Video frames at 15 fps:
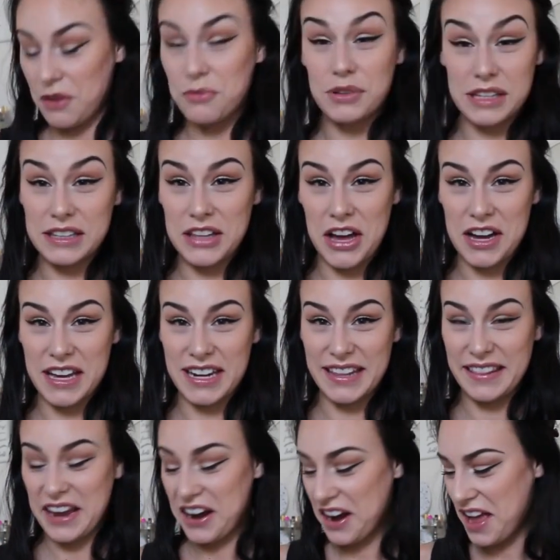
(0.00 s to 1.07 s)
Really lock it
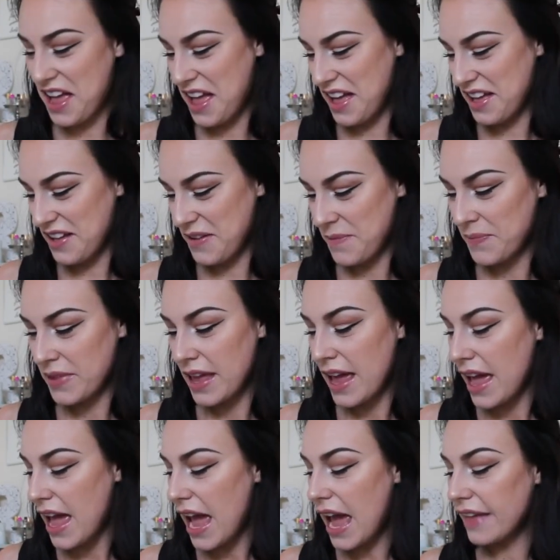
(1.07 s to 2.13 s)
in there.
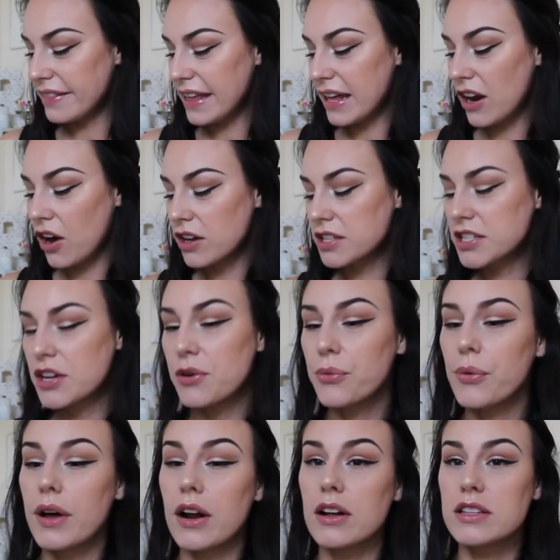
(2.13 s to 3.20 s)
And then
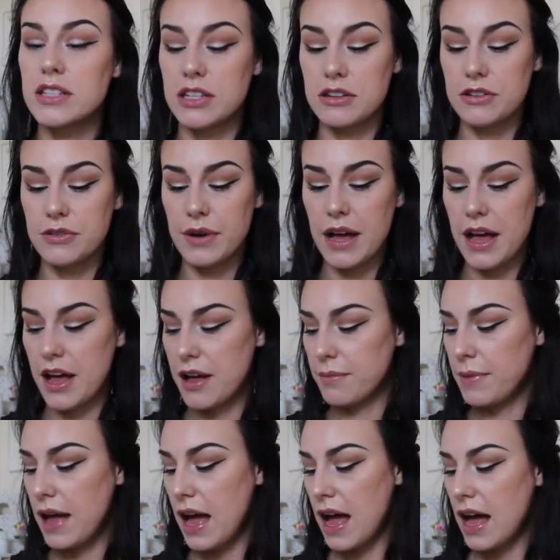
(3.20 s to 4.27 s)
also what I'll do,
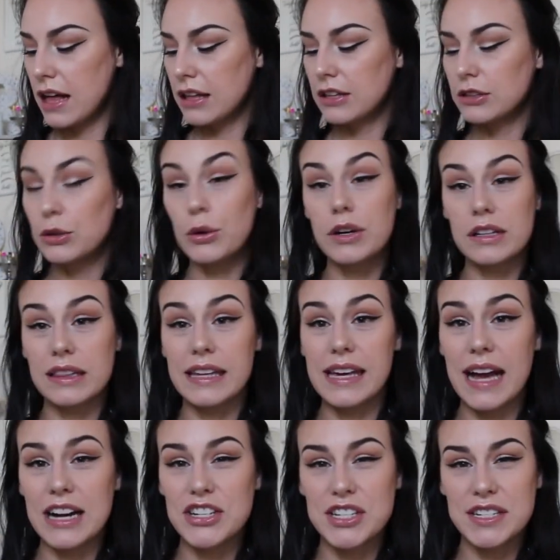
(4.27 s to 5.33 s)
Laura
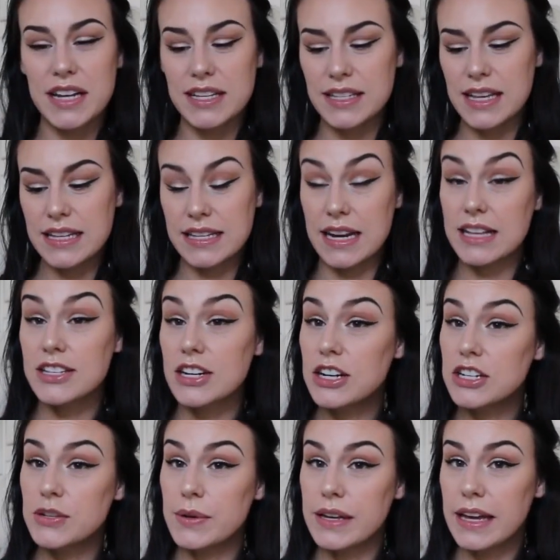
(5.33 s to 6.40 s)
Lee actually does this, and I
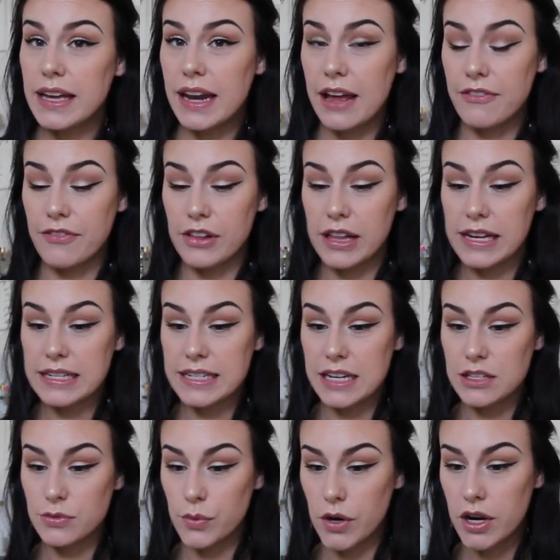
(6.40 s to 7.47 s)
started doing it and I feel like it
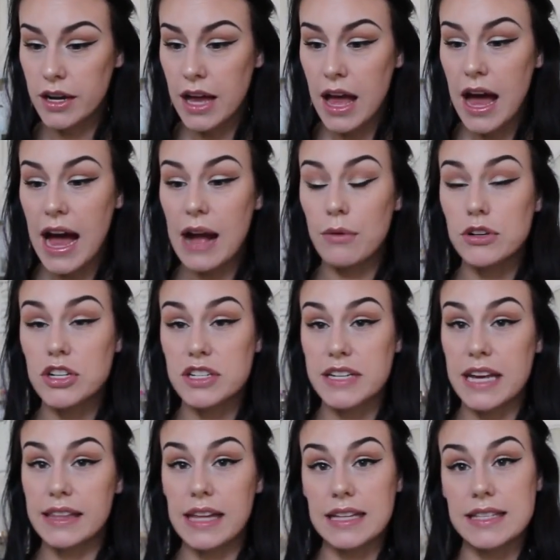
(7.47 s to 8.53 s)
does work. I will just
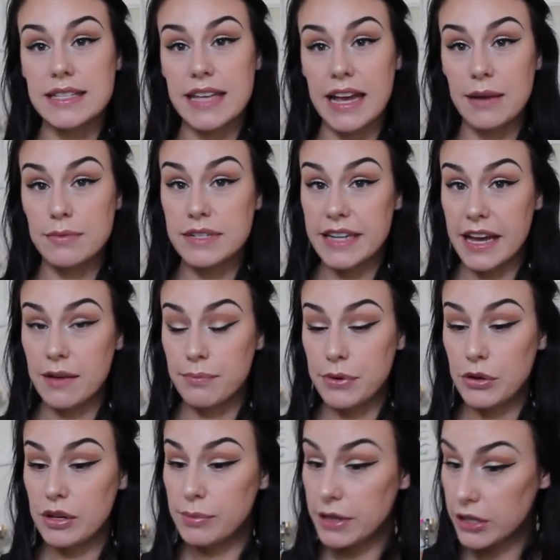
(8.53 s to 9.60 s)
take that same damp
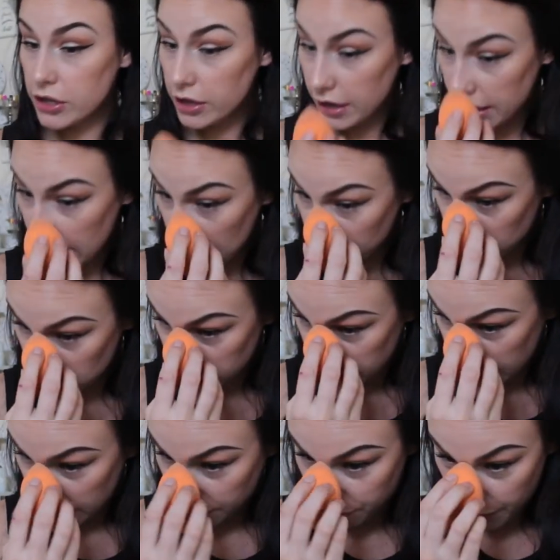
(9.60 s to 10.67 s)
beauty blender and I will just
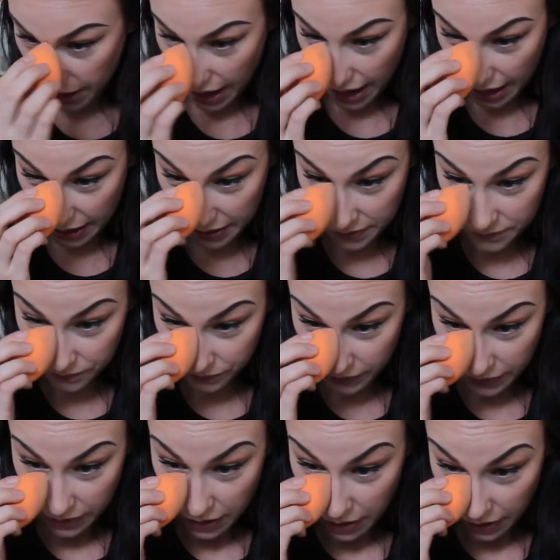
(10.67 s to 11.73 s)
kind of pat
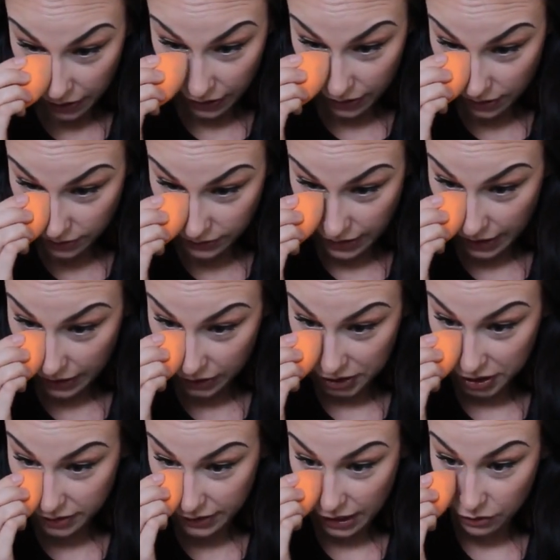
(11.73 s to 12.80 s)
in the
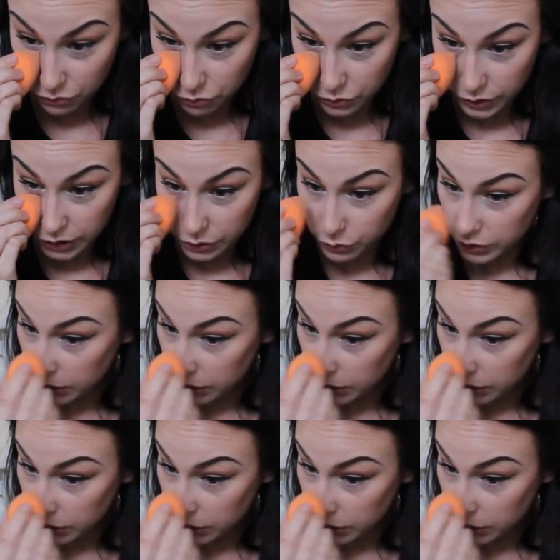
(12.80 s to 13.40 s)
area that I really